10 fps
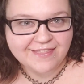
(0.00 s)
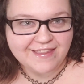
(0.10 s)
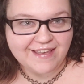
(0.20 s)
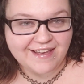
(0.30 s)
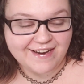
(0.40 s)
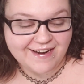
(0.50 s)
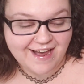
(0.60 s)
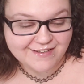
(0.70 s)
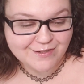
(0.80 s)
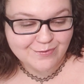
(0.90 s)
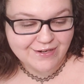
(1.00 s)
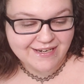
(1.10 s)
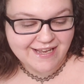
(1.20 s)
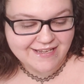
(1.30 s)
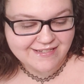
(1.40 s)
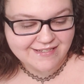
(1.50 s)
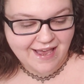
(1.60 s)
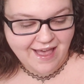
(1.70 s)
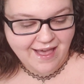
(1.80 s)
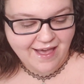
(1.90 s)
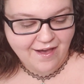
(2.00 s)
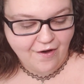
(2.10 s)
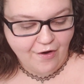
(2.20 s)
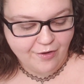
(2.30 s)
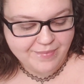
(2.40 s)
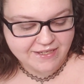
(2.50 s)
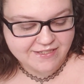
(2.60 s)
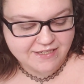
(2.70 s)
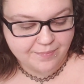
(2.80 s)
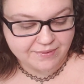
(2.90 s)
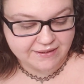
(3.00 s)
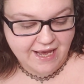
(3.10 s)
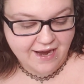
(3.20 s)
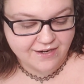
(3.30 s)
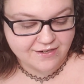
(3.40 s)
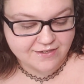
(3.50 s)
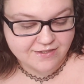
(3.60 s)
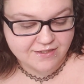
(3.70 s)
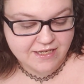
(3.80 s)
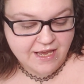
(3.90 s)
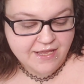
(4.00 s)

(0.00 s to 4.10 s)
The next one is a All Mixed Up Lacquers.